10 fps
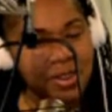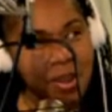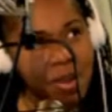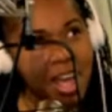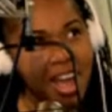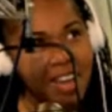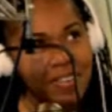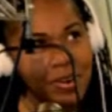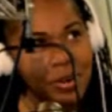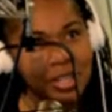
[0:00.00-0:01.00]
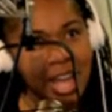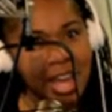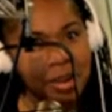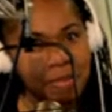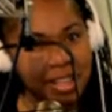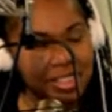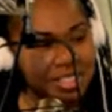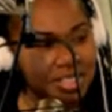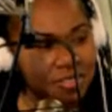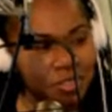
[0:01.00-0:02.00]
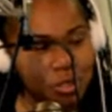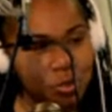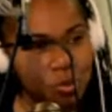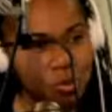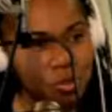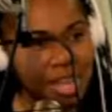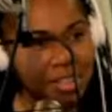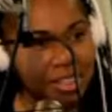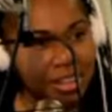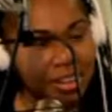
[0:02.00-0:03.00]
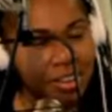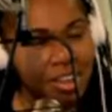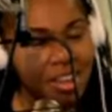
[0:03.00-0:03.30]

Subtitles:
You know, I've heard a lot about this individual who's out there